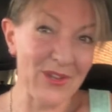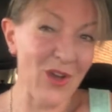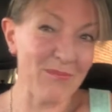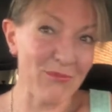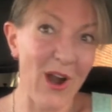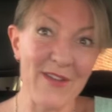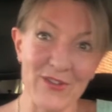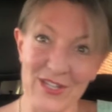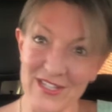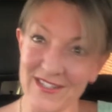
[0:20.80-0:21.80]

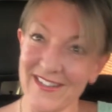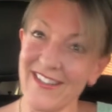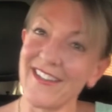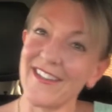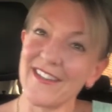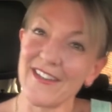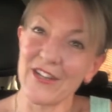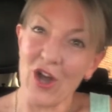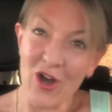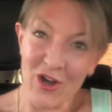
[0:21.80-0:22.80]
private
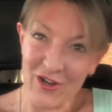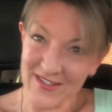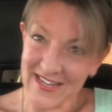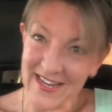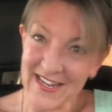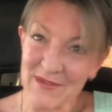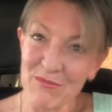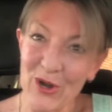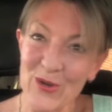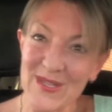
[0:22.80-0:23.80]
car selling
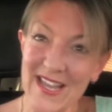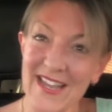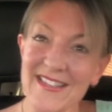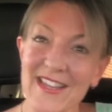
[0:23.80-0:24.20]
process,